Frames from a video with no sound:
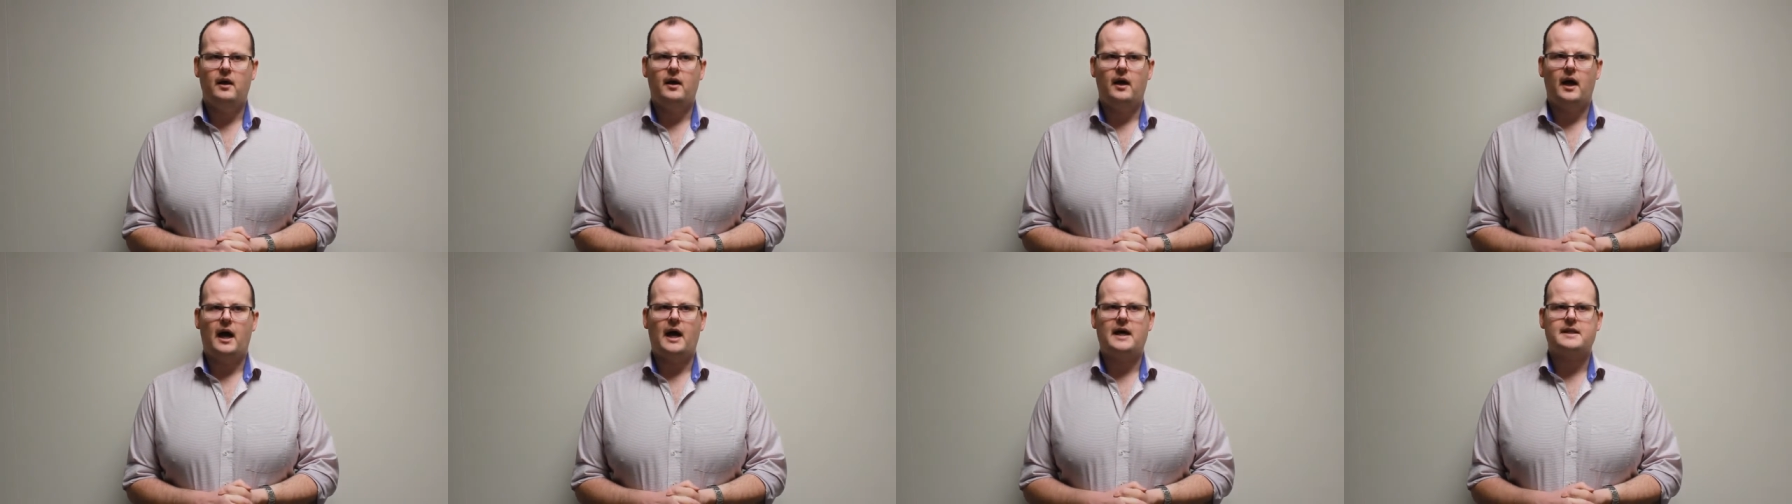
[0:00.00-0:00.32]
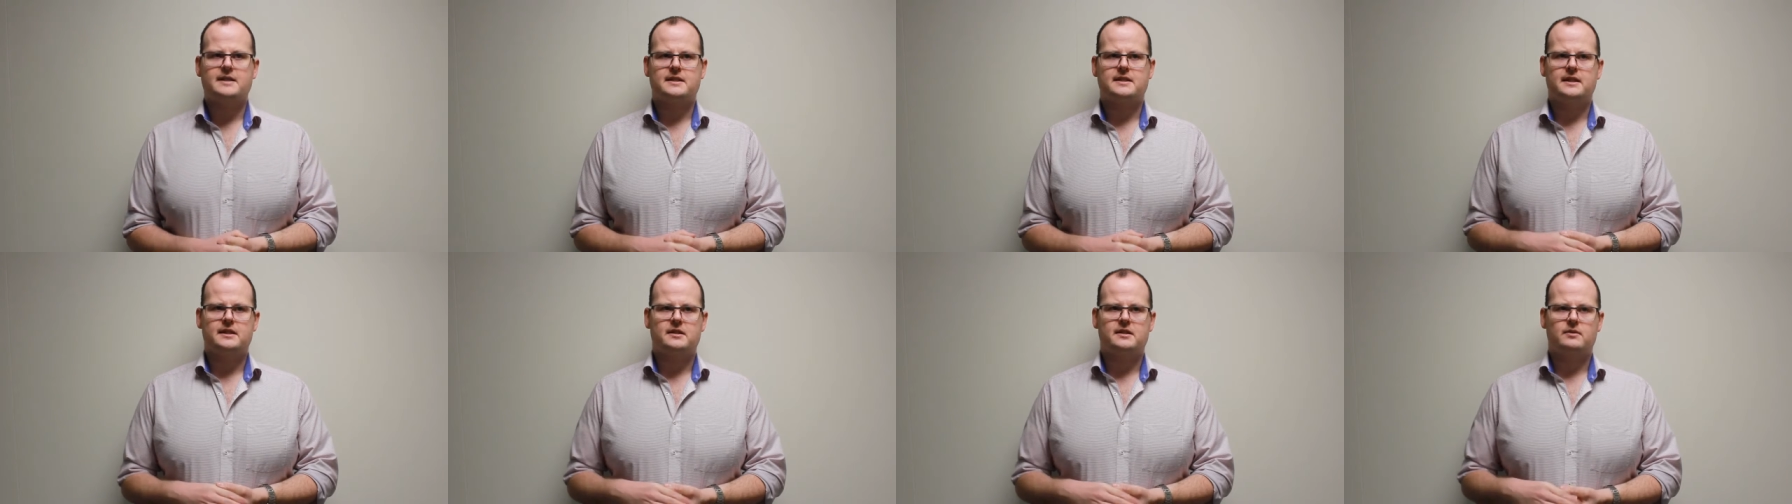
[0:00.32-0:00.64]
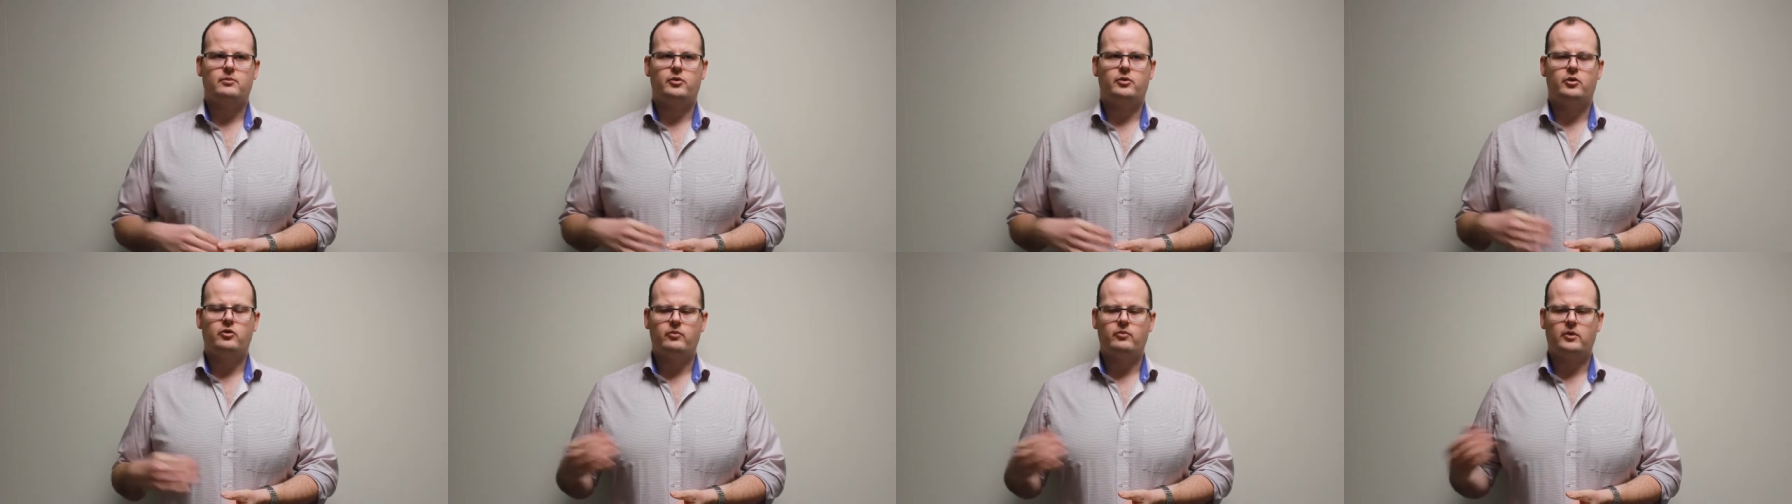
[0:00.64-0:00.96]
as this
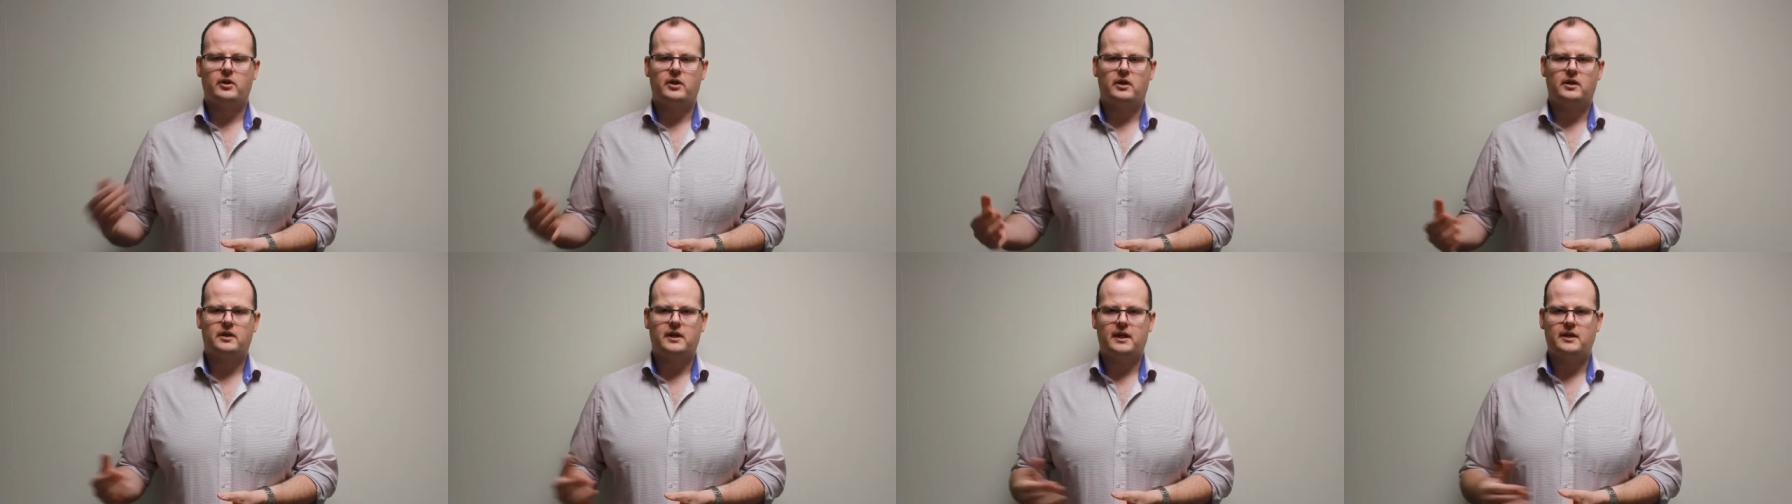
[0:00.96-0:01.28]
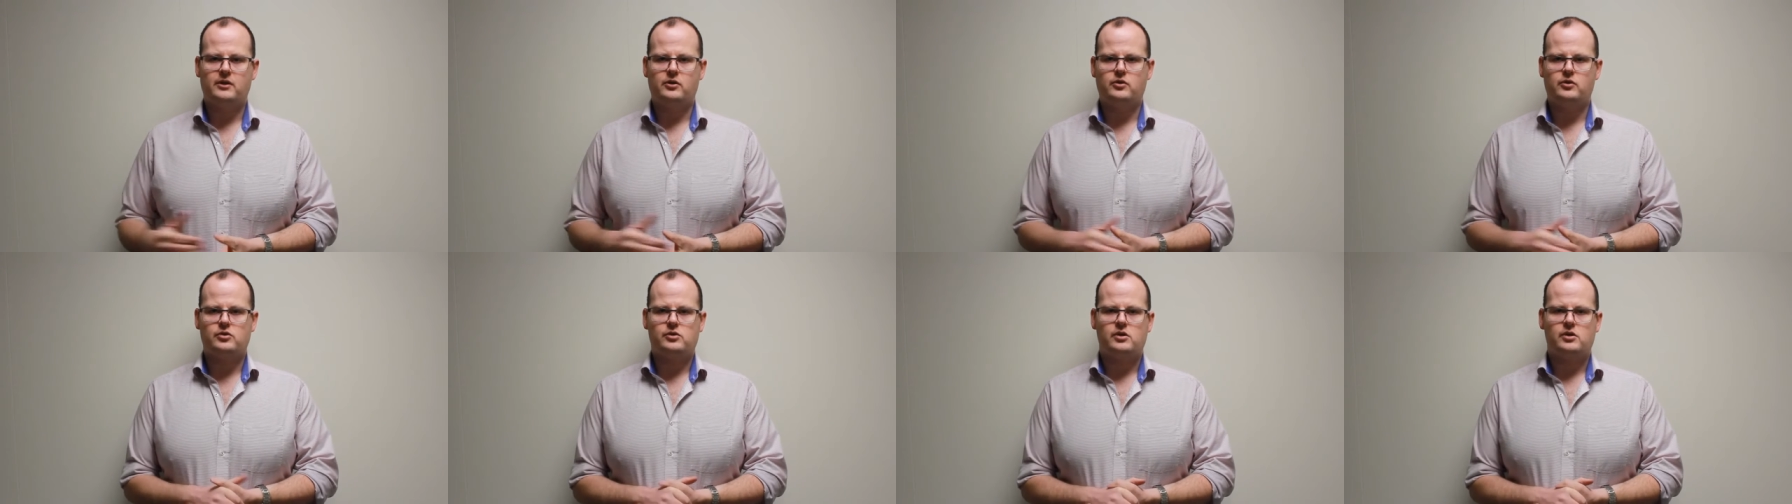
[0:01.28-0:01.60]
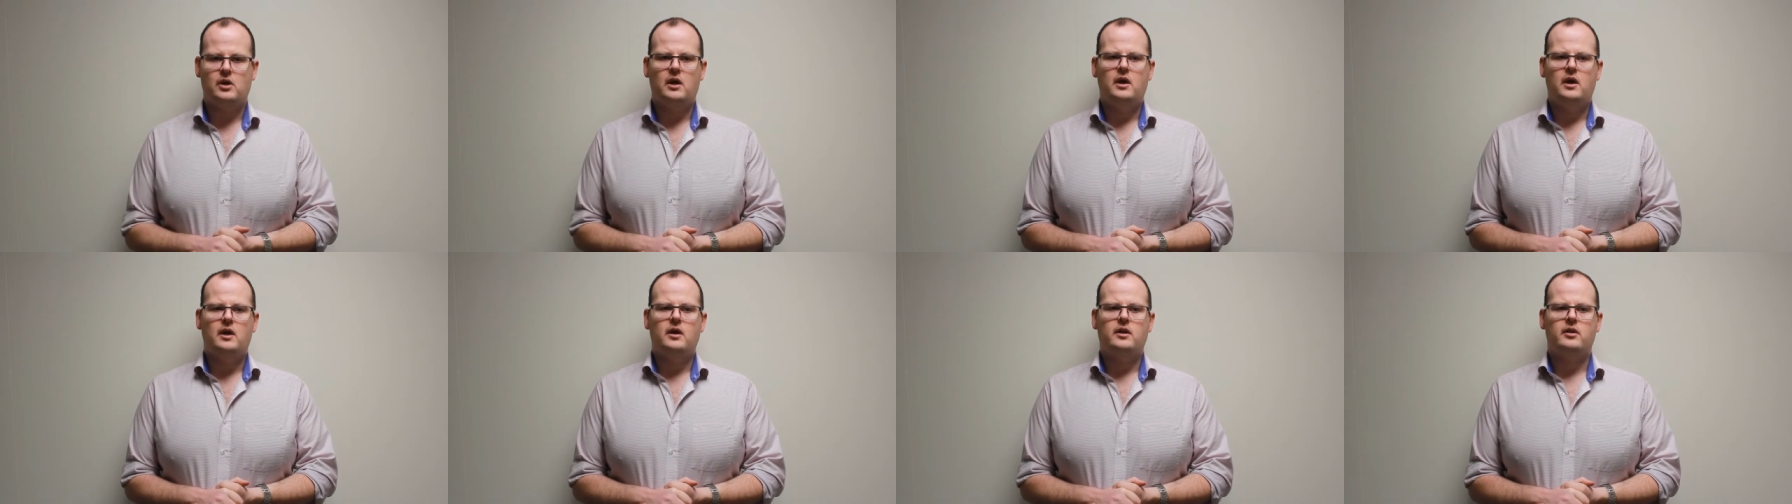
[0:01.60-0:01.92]
improvement continues,